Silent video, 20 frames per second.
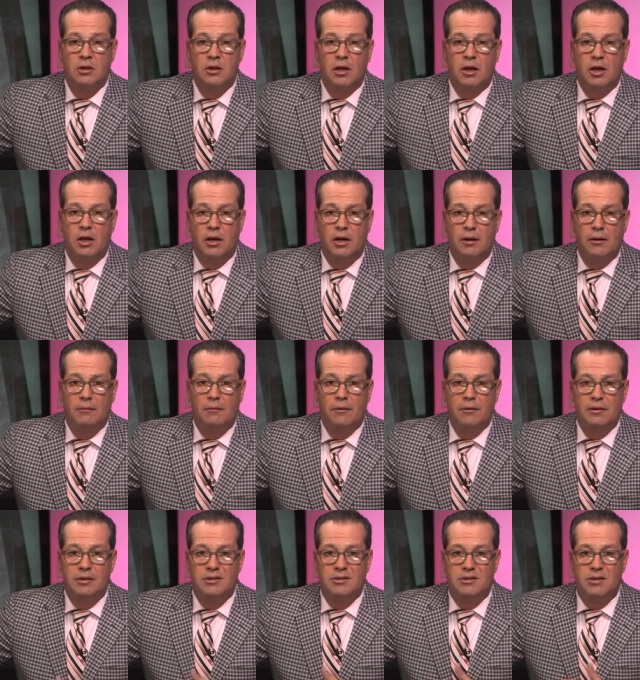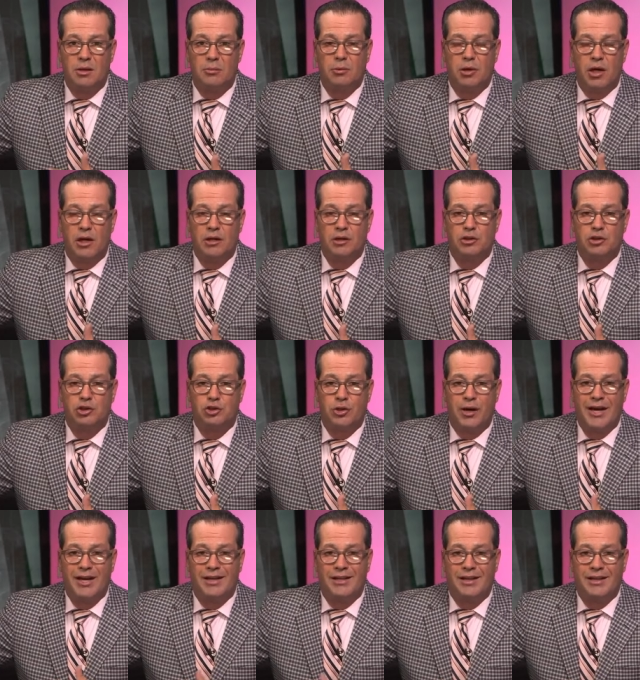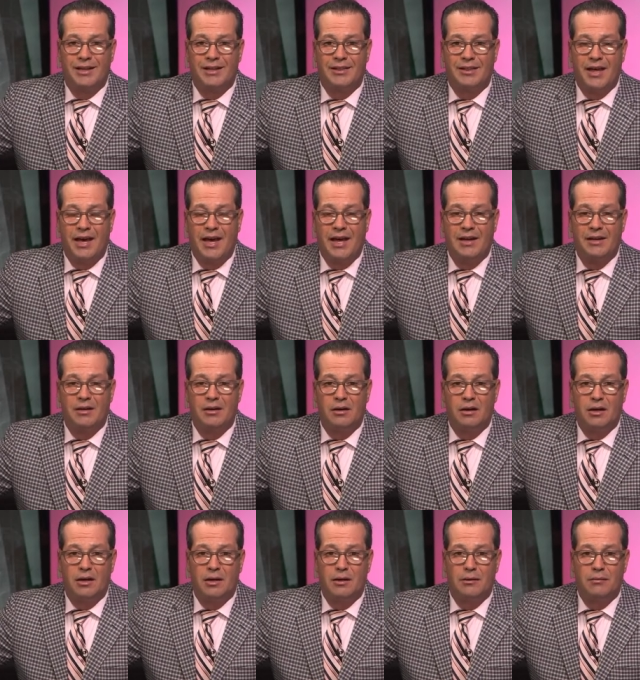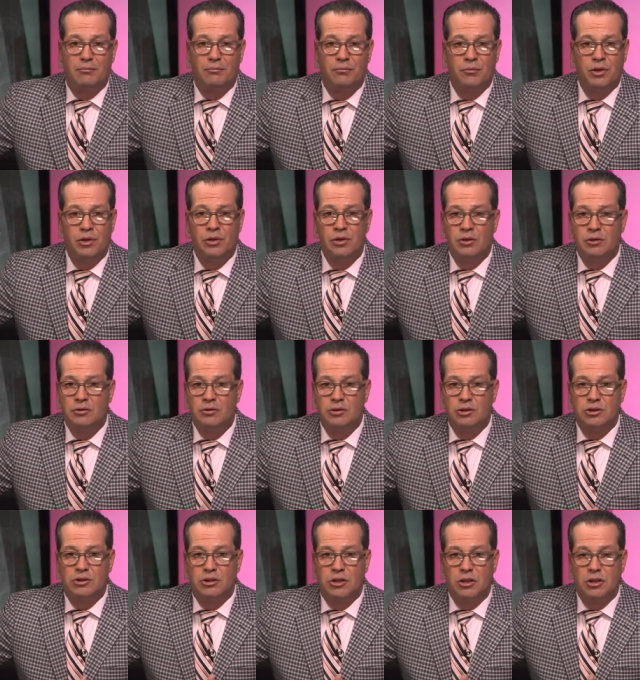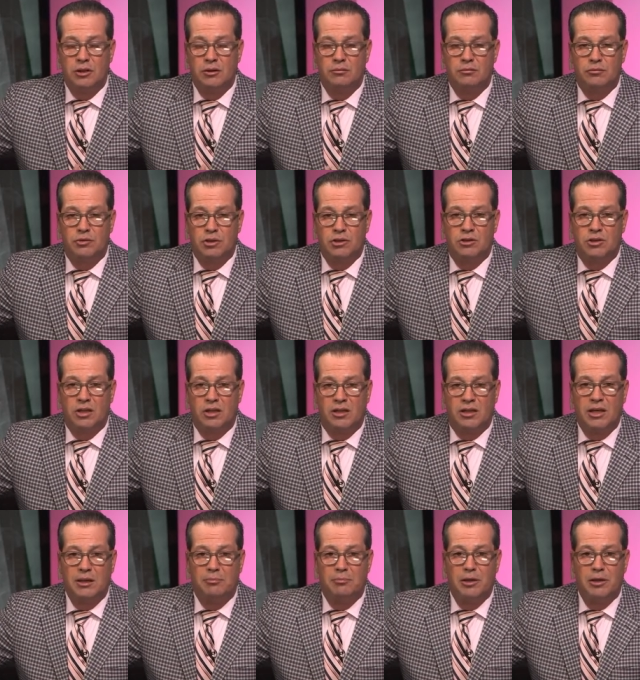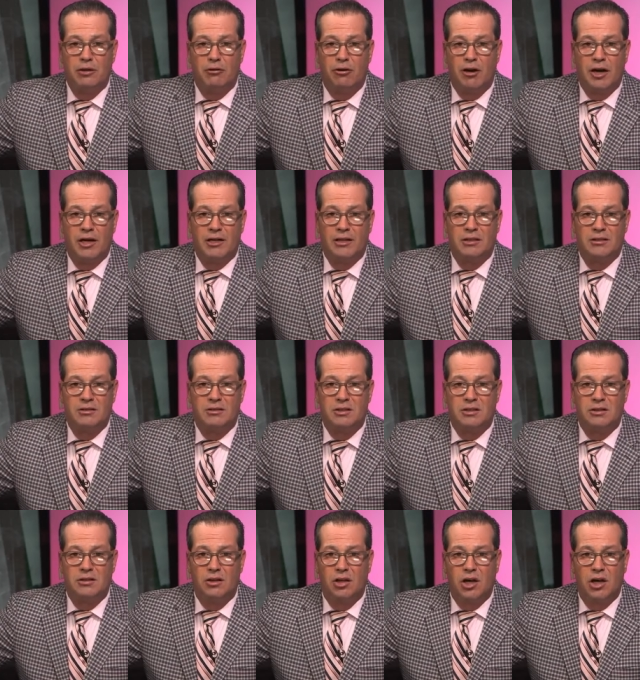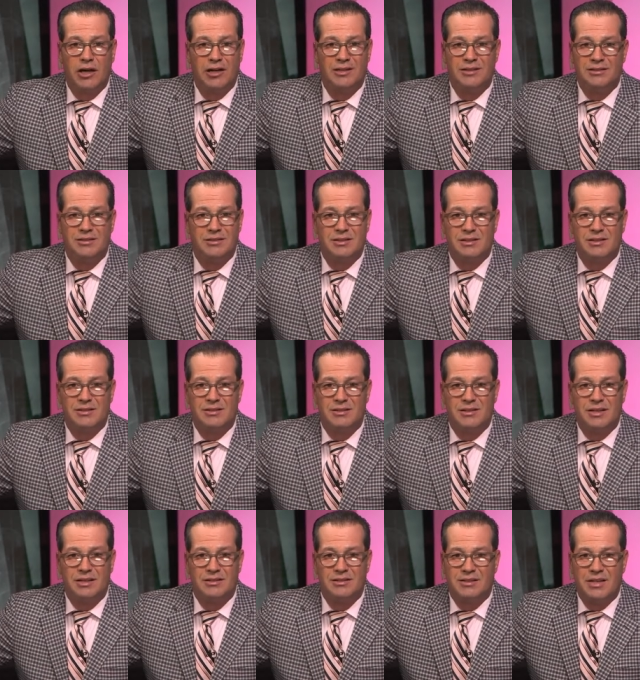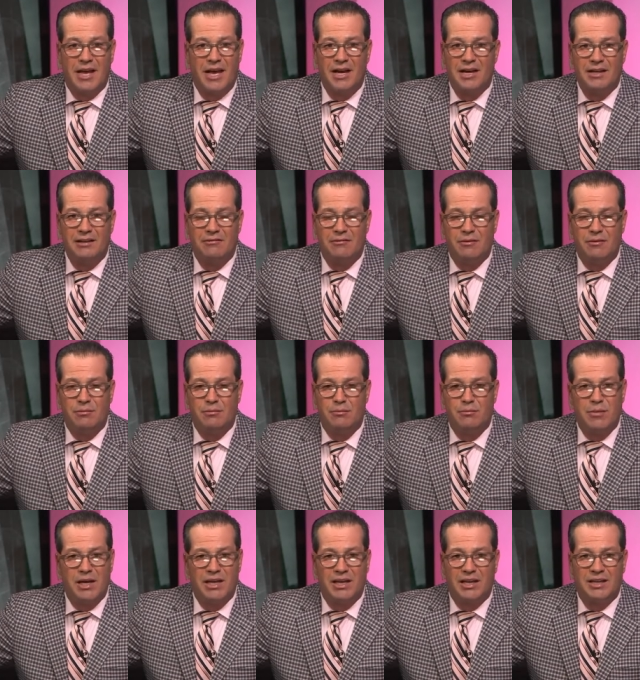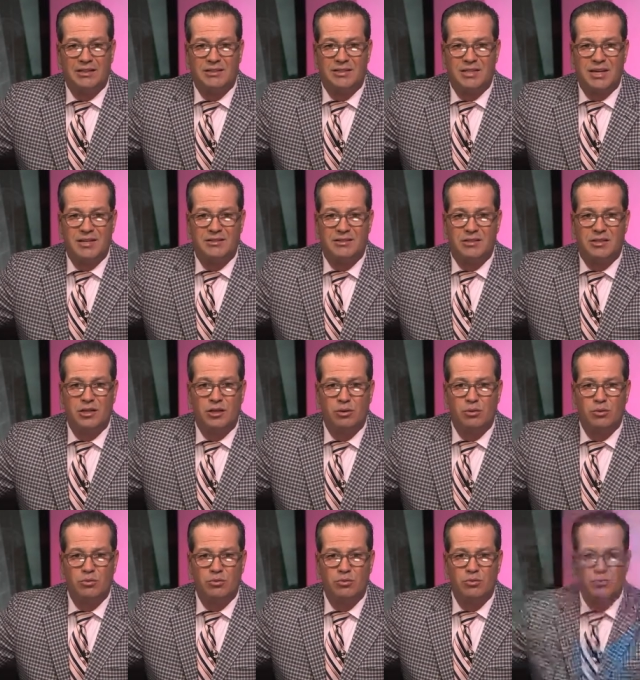Uh, is some kind of strike like that? just to just to keep the Iranians in line is is is that even make any sense to you?